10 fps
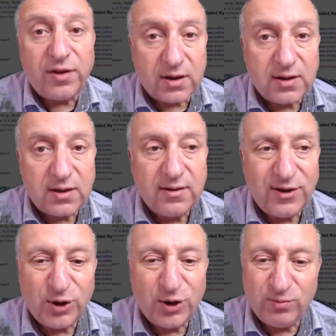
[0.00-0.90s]
You
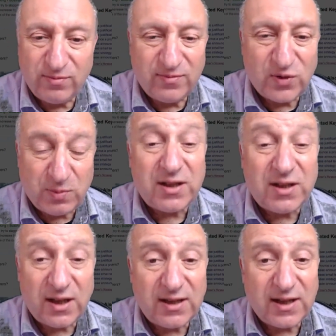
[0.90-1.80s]
basically
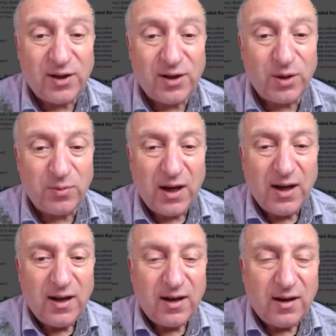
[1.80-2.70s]
tell them
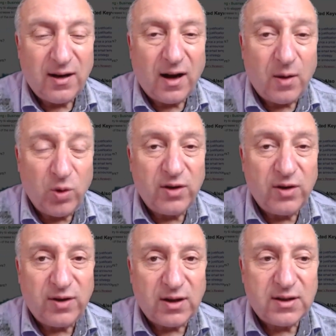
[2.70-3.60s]
I'm worth it.
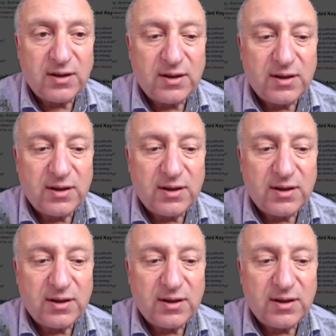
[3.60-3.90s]
Now,